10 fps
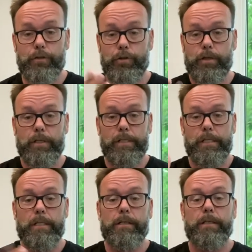as you're gonna
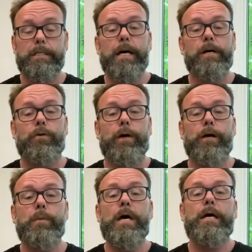see in the
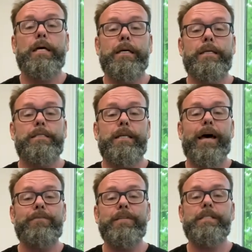diagram, is in
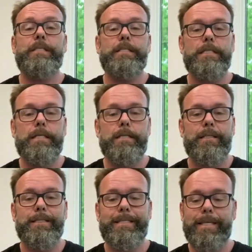IVDD,
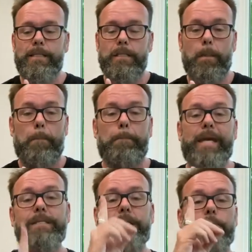the disc
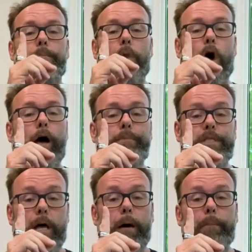basically
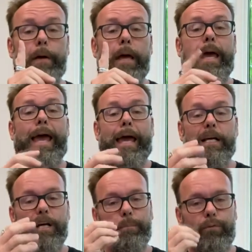pops up
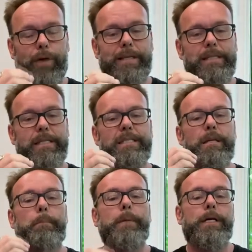and compresses
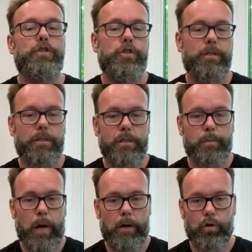and pinches the
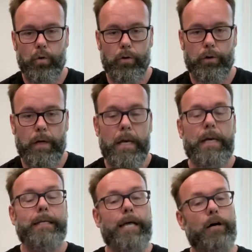spinal cord.
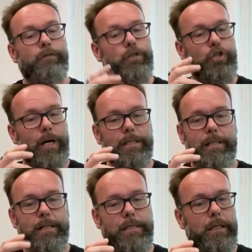Now, if it just
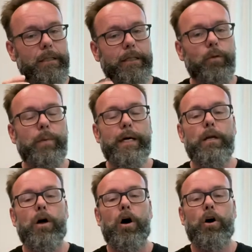does it a little
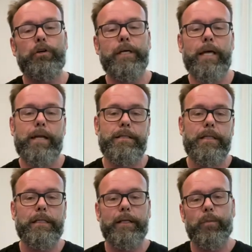bit, all you get is
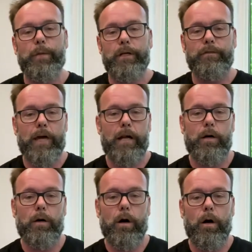a little bit of kind
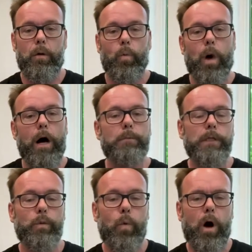of a
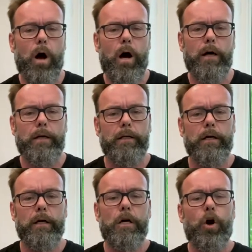wobbly walk and
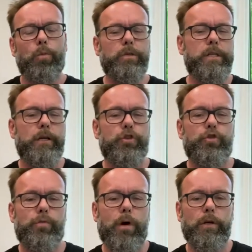almost like a
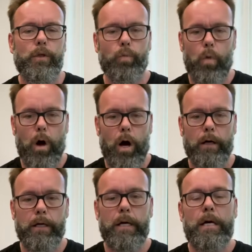drunken
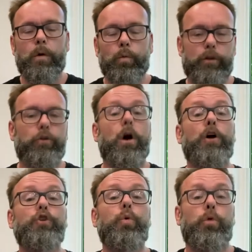walk where they're
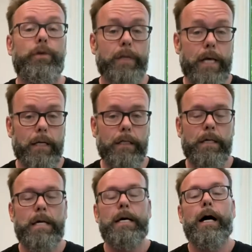uncoordinated.
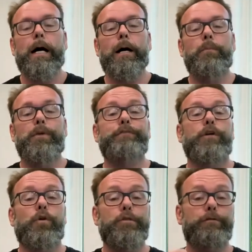But if
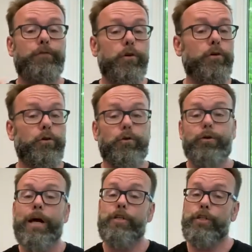it goes further,
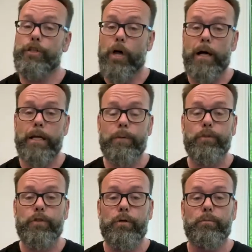they're actually not
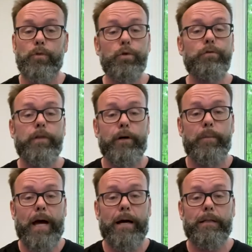able to move their
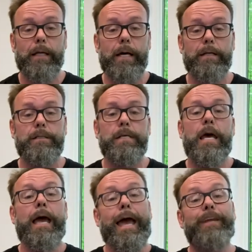back legs.
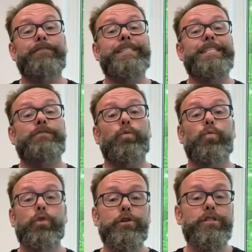And if it's
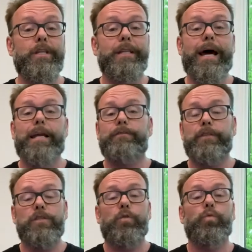even worse than that, if
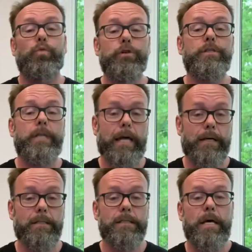it's the worst
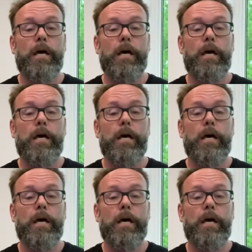case,